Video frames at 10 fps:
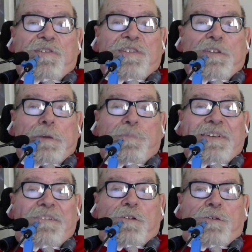stepped
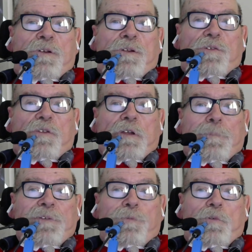in and
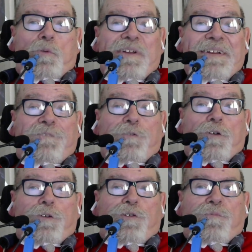stopped me from going any
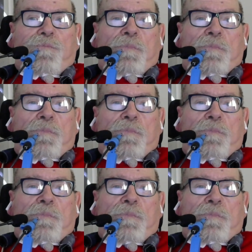further.